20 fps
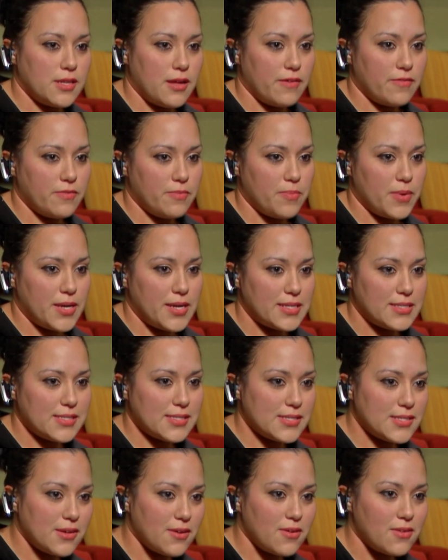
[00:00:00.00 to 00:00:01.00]
stuff, but
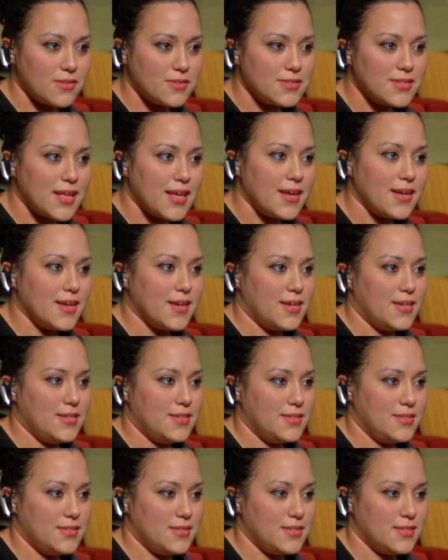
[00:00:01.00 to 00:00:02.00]
it's still like
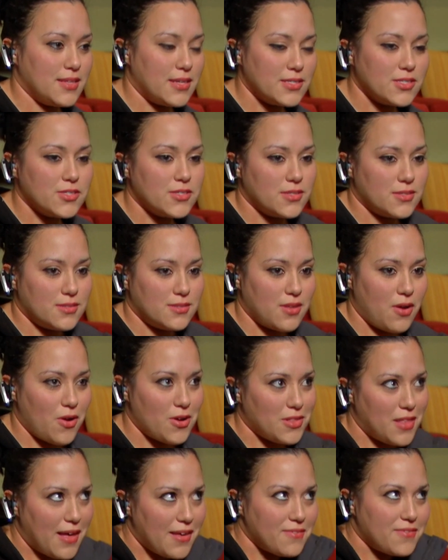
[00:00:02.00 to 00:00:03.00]
that's
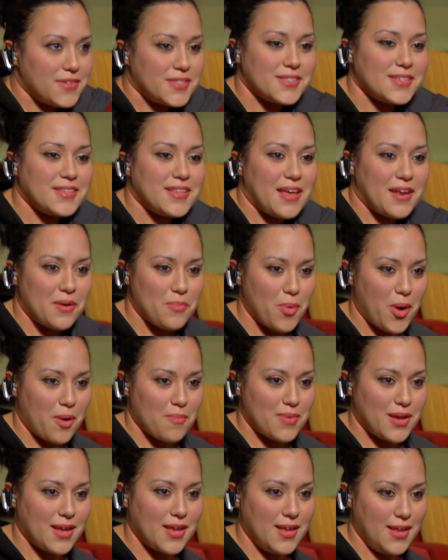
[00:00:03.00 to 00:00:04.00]
our life is in that
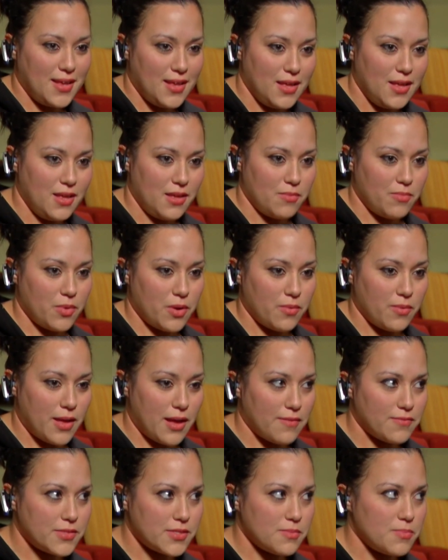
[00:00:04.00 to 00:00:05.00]
apartment. But
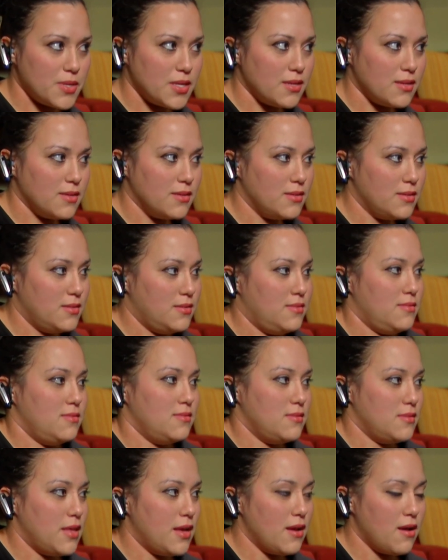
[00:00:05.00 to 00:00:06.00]
we have to be,
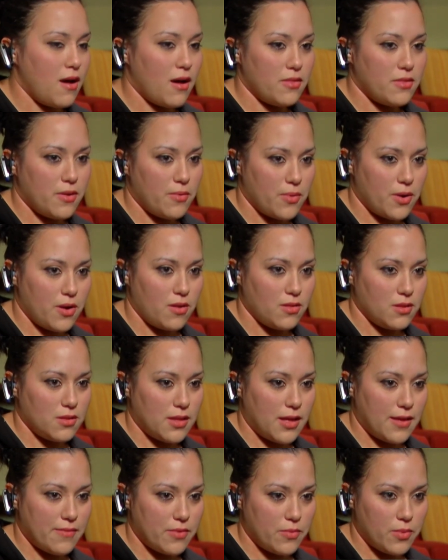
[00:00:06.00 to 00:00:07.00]
thank God that we're all
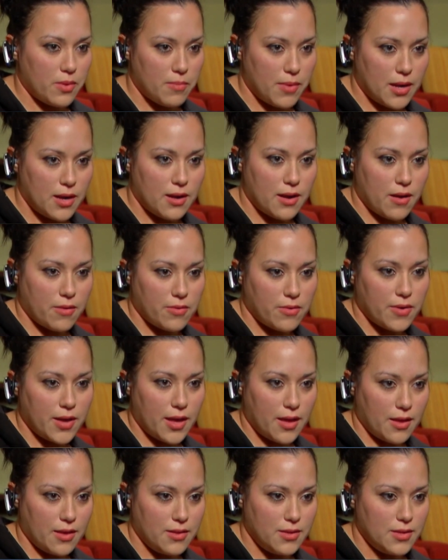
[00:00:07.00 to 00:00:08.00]
alive and we made it out
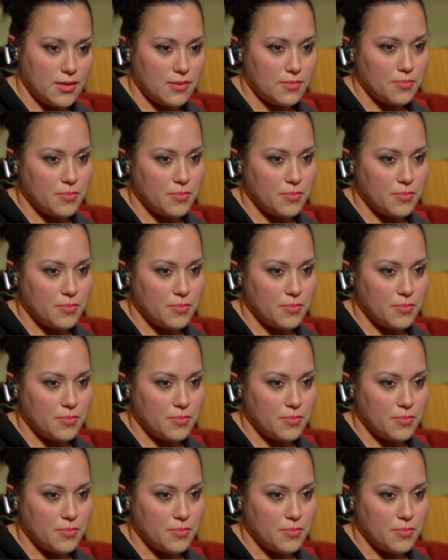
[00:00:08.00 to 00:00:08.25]
okay.